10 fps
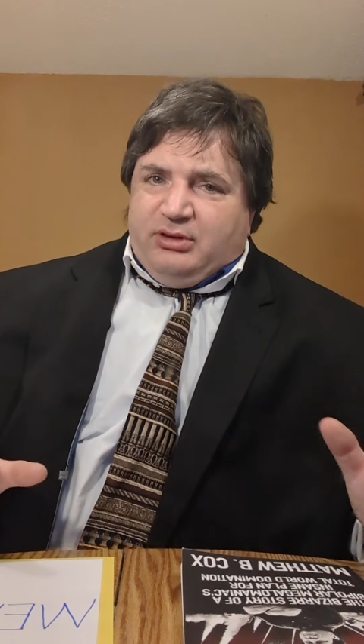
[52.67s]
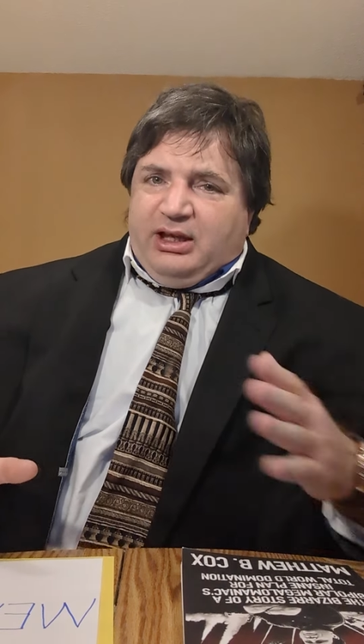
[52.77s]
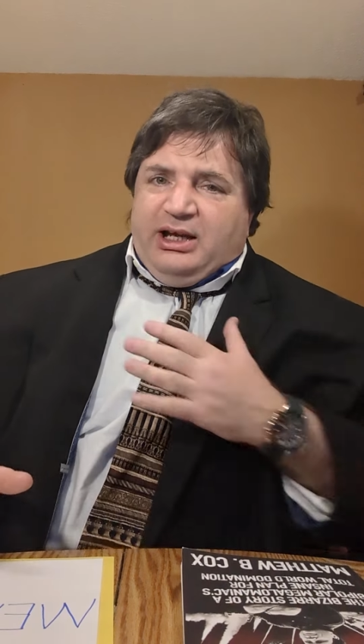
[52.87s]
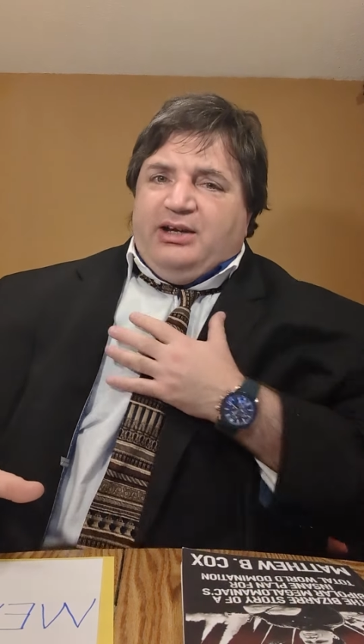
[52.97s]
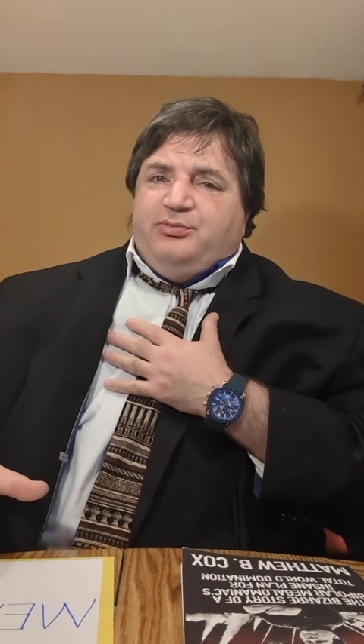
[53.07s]

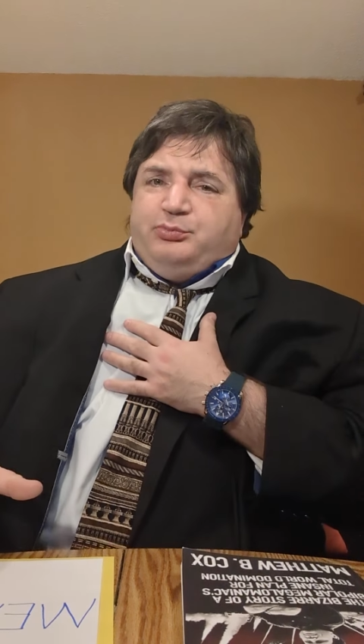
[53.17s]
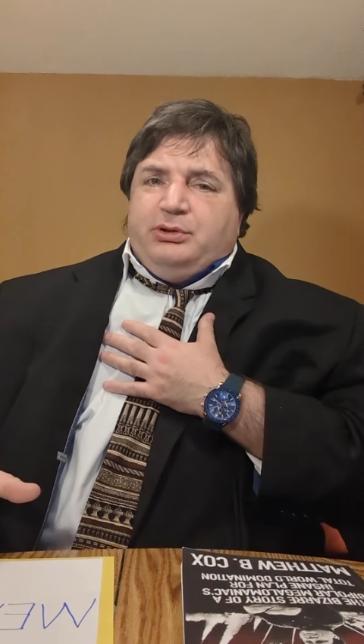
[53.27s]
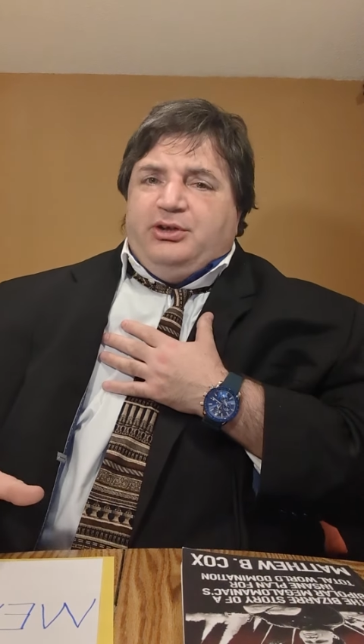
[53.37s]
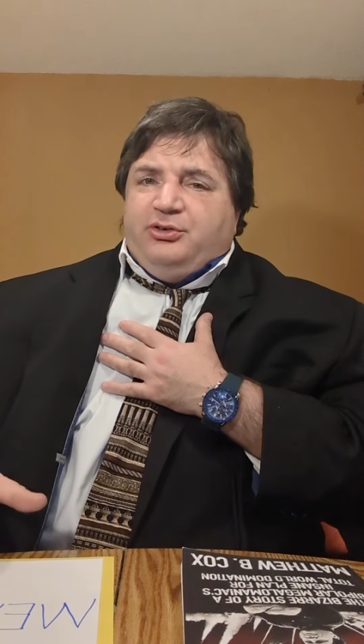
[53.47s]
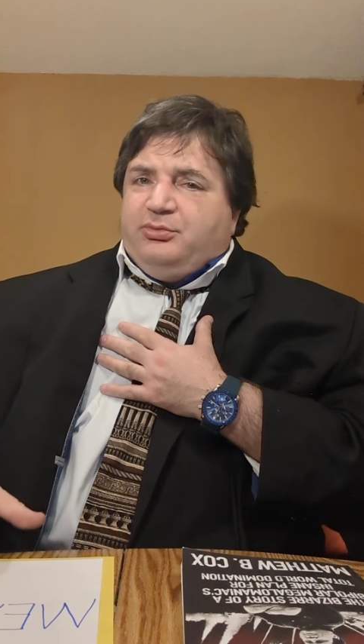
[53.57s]
I've
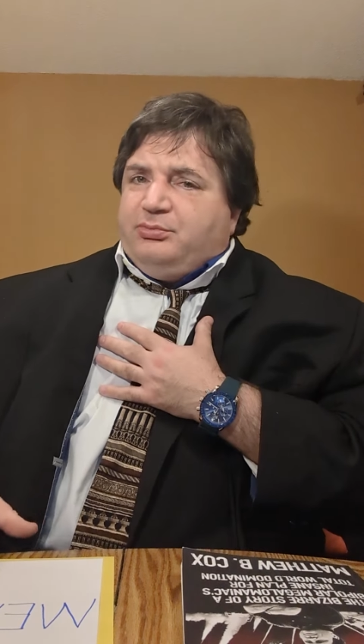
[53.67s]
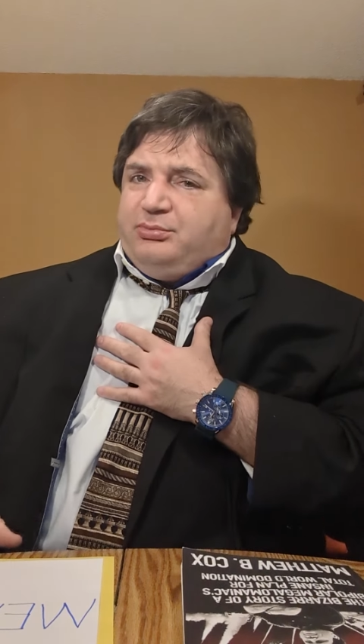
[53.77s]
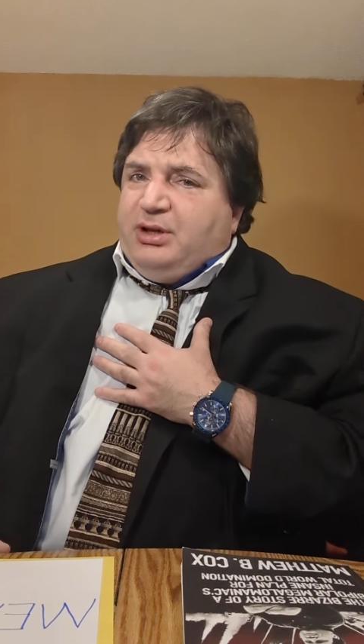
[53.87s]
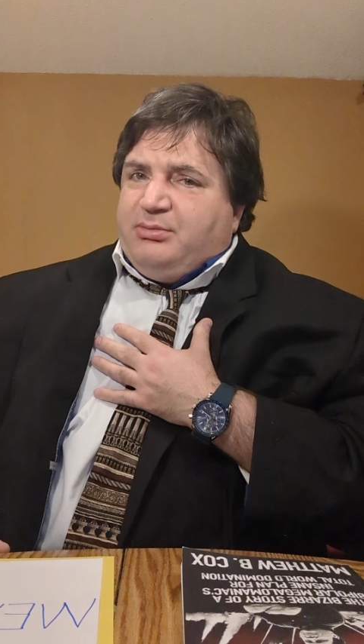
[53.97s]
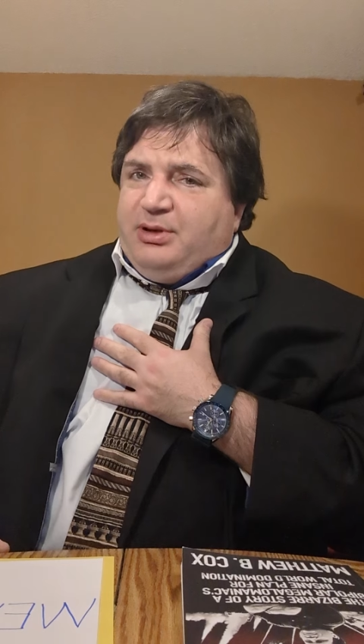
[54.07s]
preached
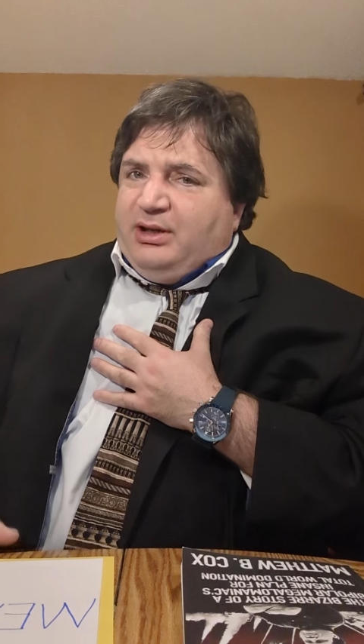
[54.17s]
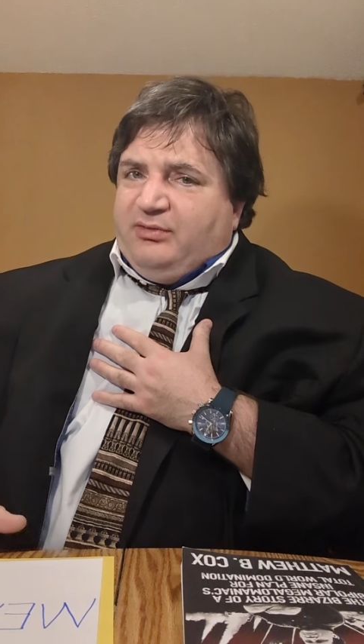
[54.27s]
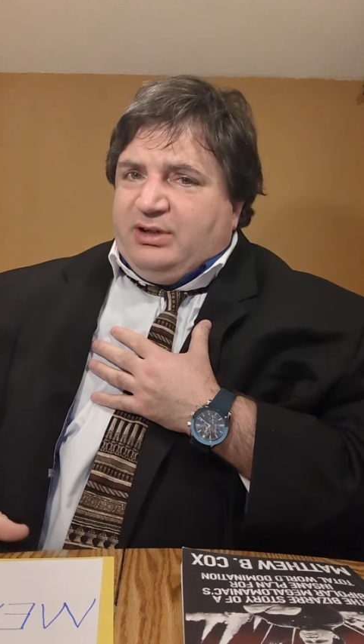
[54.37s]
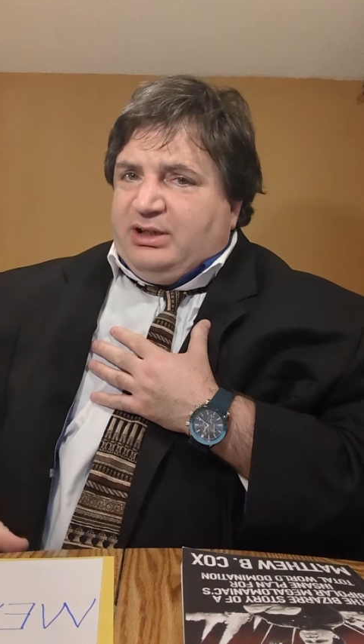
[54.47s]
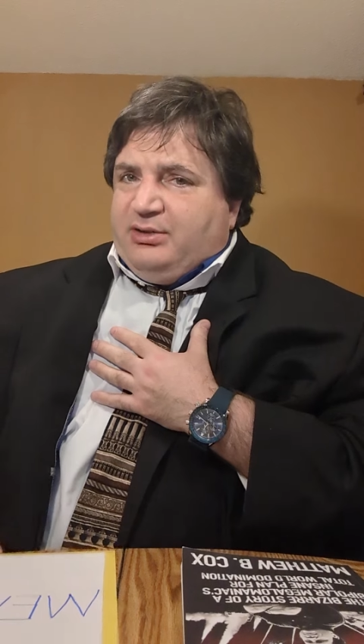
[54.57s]
in many
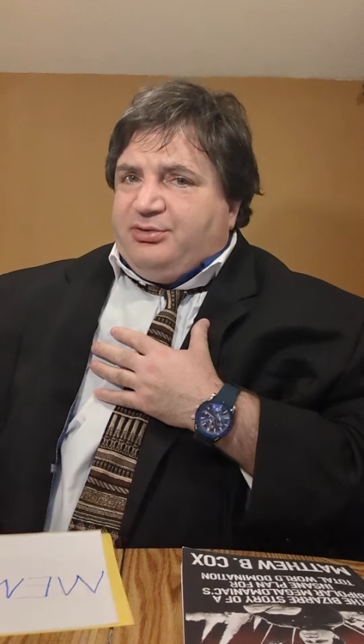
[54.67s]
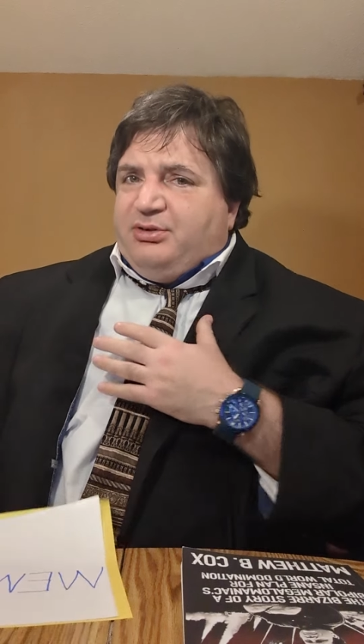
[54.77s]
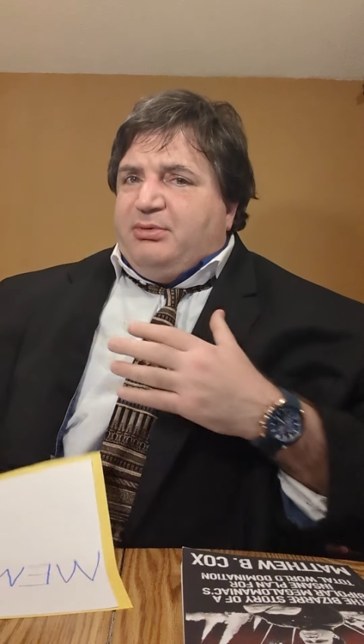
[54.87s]
videos,